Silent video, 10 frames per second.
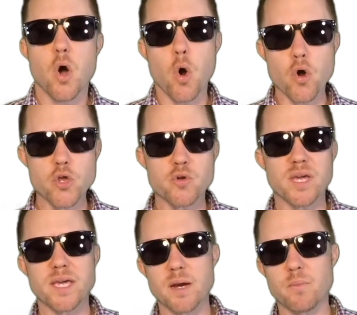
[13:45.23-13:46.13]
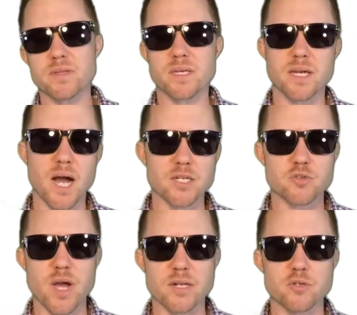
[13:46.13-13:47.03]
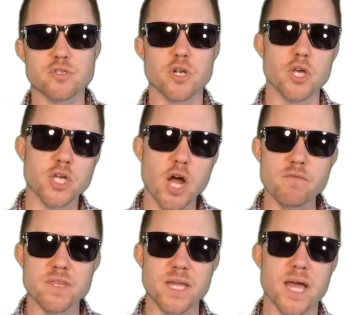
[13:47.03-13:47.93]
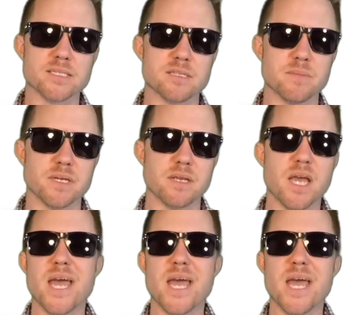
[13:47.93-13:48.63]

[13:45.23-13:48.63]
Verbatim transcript: or you can get with the contractor to look over the estimate